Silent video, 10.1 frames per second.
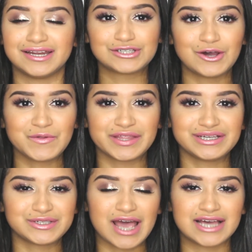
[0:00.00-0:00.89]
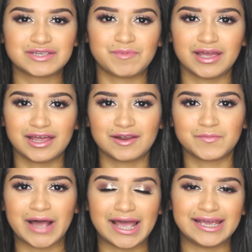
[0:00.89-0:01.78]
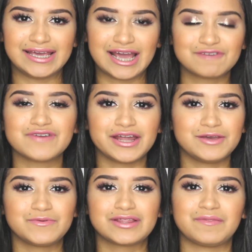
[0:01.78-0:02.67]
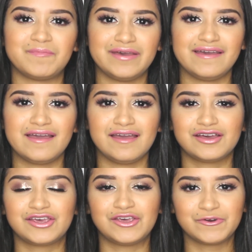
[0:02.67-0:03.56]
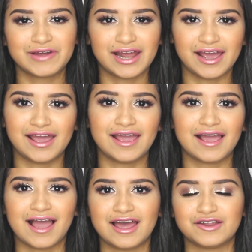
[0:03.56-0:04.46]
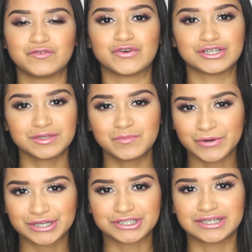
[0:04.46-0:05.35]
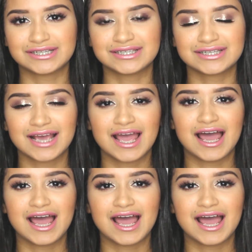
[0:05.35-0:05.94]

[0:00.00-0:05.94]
So this has been my Get Ready With Me Q&A and first impressions.